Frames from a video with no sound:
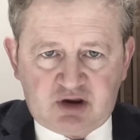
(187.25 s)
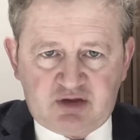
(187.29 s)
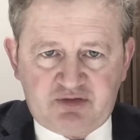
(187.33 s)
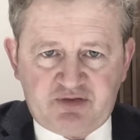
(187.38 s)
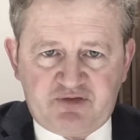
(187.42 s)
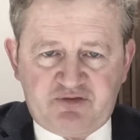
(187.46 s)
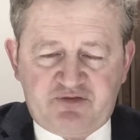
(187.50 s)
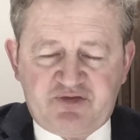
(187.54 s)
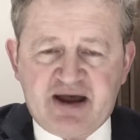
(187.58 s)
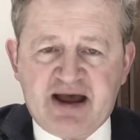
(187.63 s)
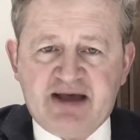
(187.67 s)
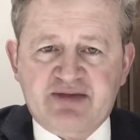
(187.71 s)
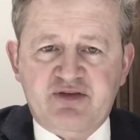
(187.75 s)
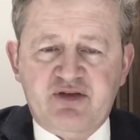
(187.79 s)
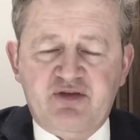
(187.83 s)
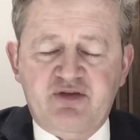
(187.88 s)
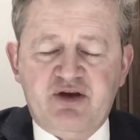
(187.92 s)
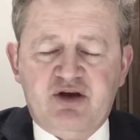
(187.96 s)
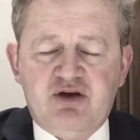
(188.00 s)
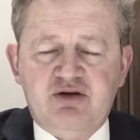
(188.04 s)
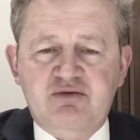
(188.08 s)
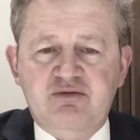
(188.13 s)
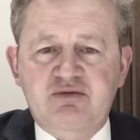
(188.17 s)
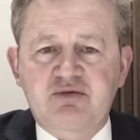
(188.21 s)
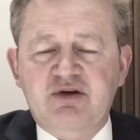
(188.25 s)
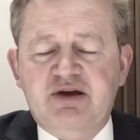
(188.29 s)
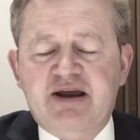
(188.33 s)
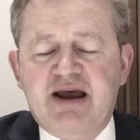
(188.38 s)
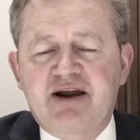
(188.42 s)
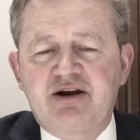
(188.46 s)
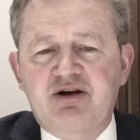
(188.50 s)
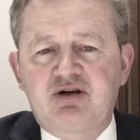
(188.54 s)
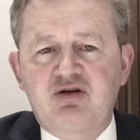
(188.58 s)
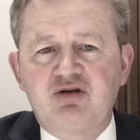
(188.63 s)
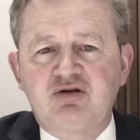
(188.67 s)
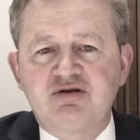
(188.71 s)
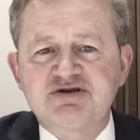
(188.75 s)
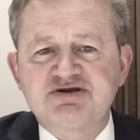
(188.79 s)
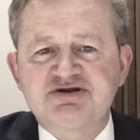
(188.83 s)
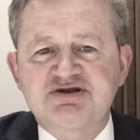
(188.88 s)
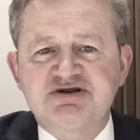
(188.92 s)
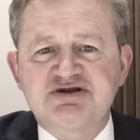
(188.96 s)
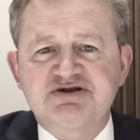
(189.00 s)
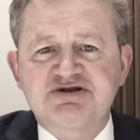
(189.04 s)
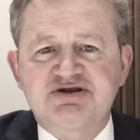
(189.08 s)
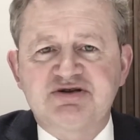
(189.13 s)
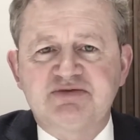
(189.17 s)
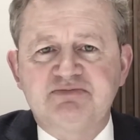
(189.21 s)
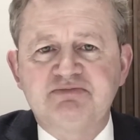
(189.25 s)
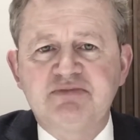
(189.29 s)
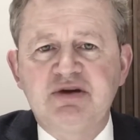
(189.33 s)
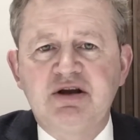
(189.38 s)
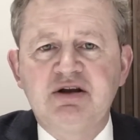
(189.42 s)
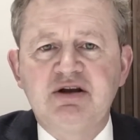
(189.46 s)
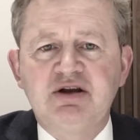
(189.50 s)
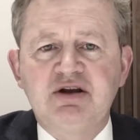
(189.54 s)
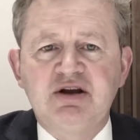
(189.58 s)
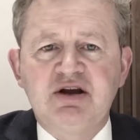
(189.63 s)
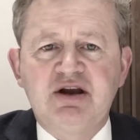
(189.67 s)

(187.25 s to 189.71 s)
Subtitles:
the fact that the county court system